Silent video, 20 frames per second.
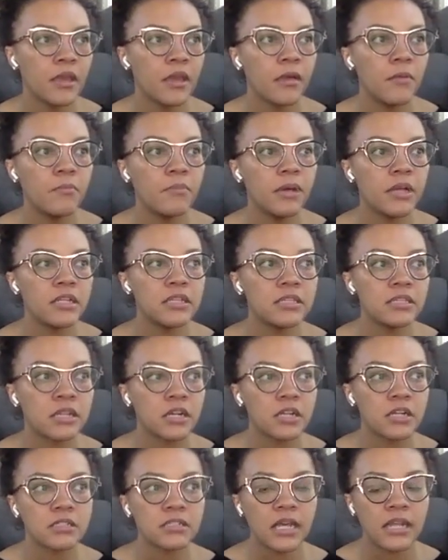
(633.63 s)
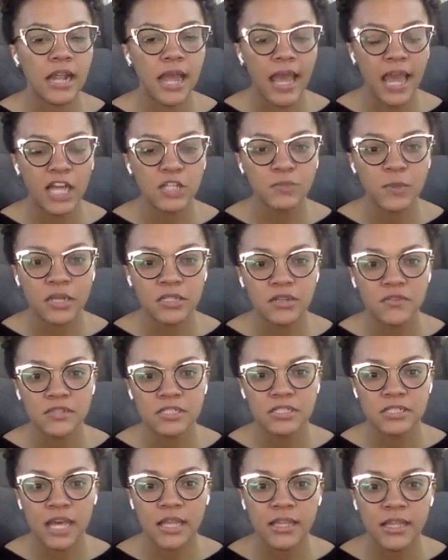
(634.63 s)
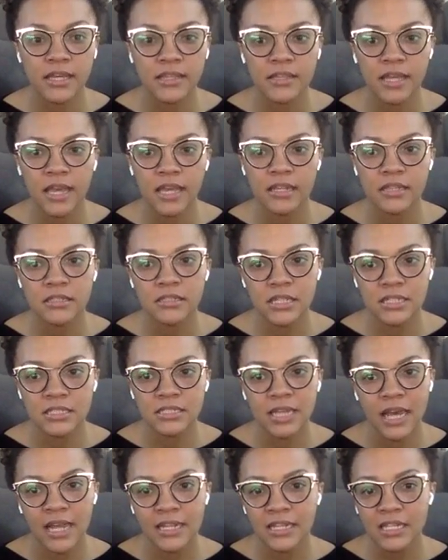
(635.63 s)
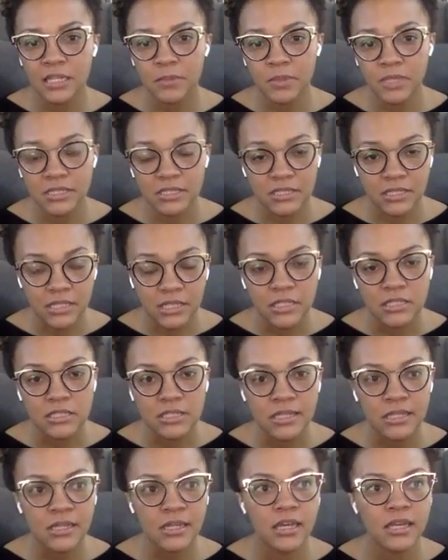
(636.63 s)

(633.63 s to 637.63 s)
But there's an aspect of selling that does not need to be sleazy.